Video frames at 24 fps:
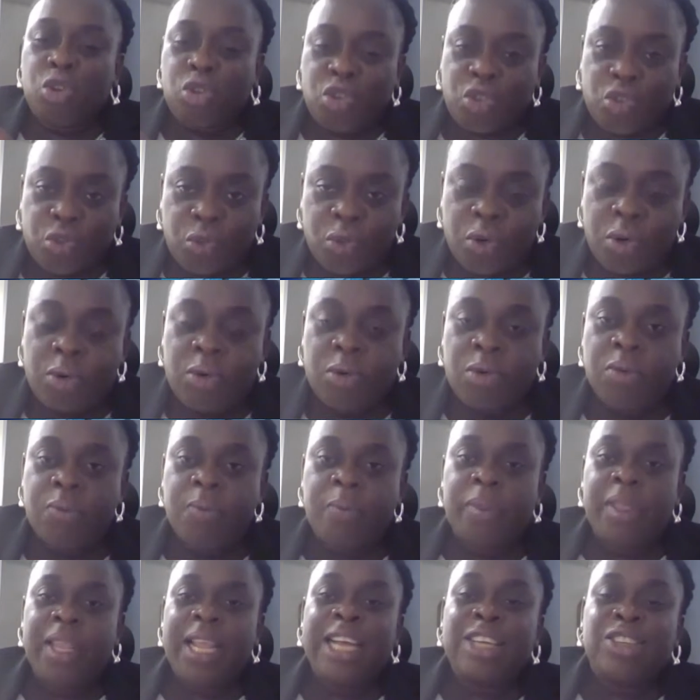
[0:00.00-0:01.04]
control,
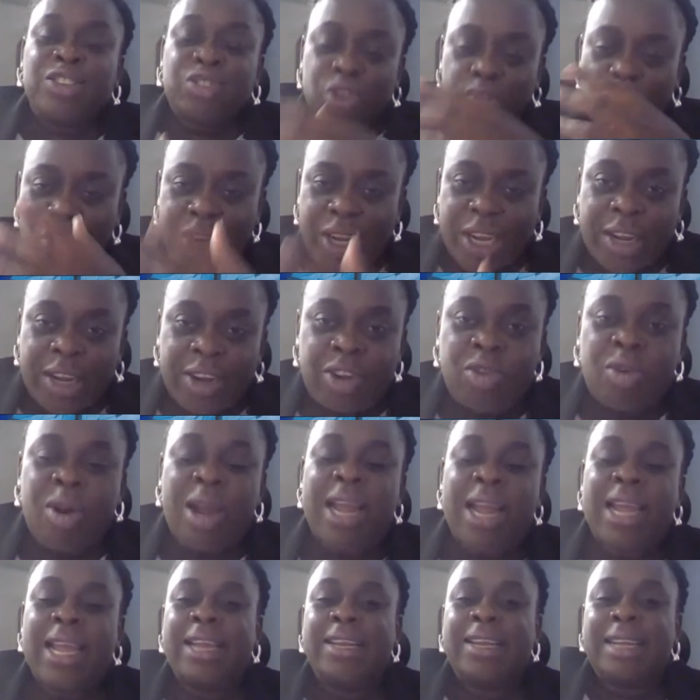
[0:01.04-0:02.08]
and so you can go
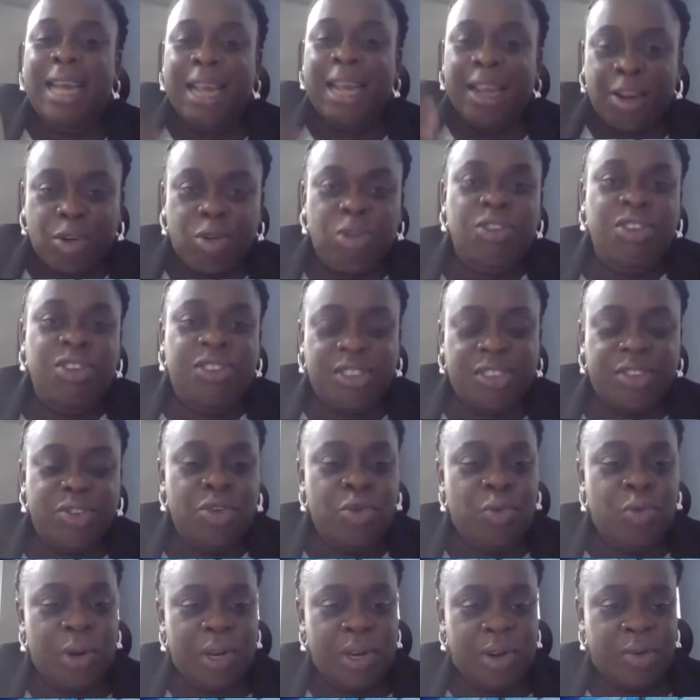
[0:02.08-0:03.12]
ahead and
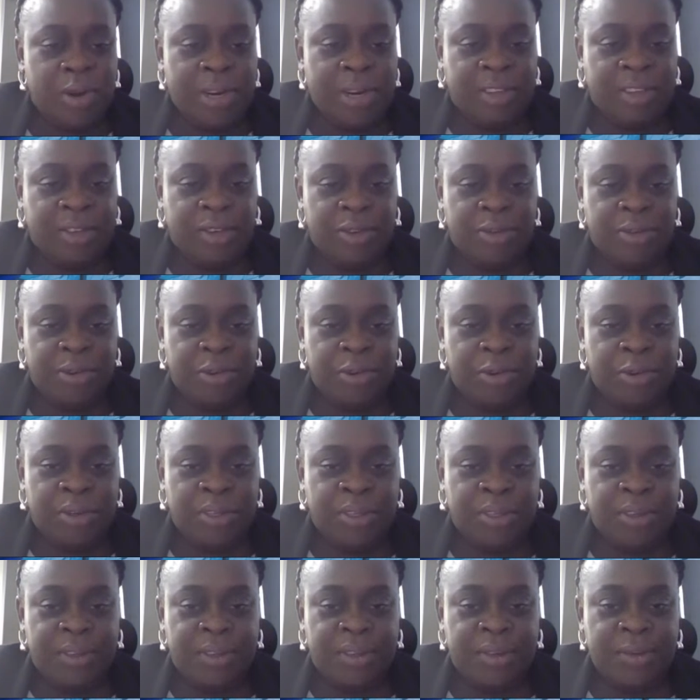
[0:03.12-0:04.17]
continue with the rest of your
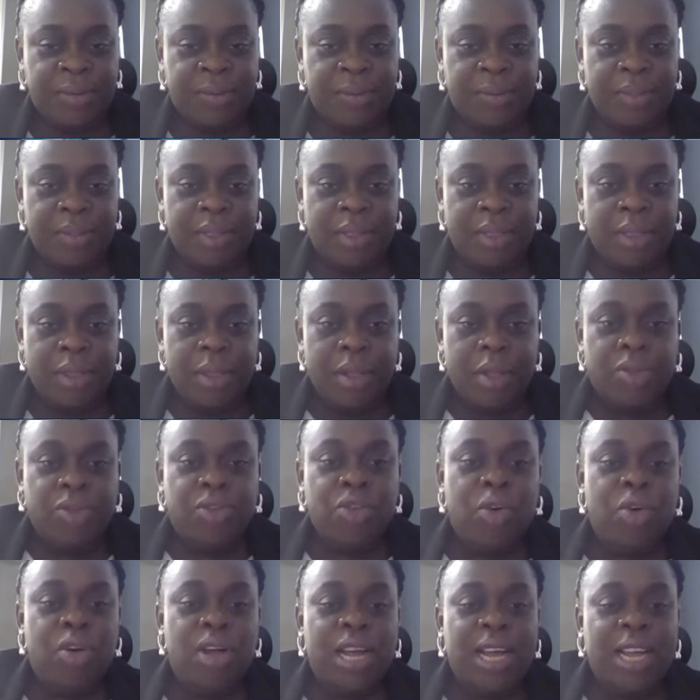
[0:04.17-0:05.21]
audit.
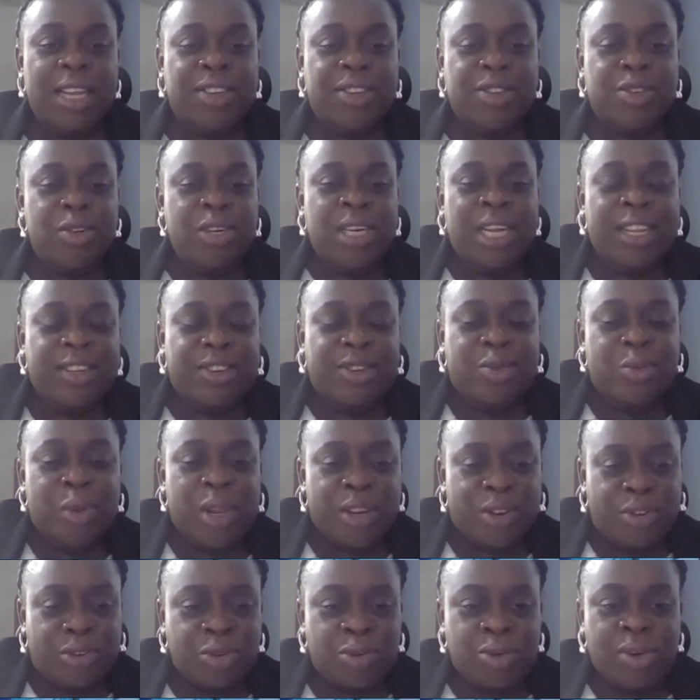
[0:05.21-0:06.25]
So as soon as
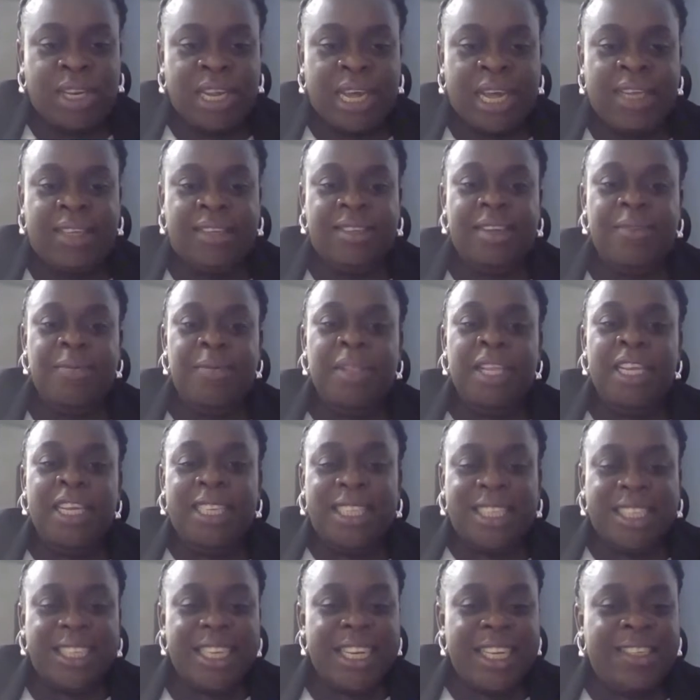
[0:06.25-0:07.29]
we do that,
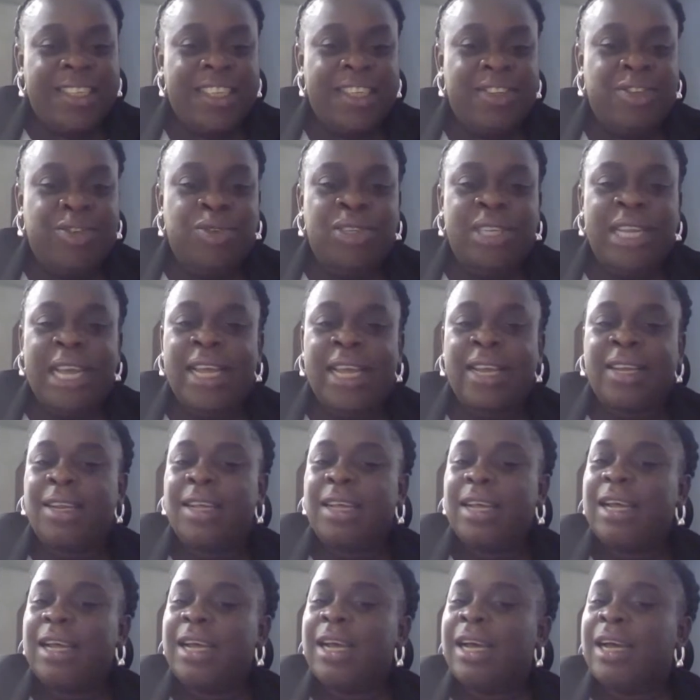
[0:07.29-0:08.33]
it's easy to
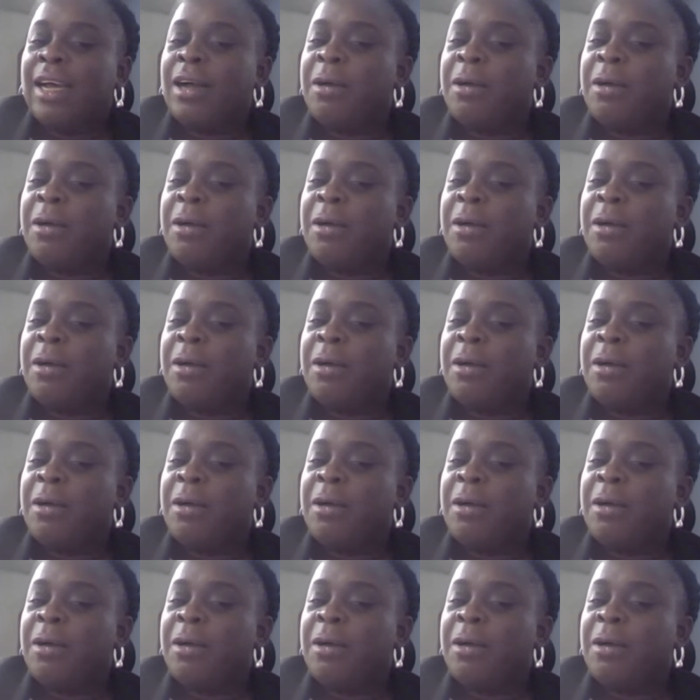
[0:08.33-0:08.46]
then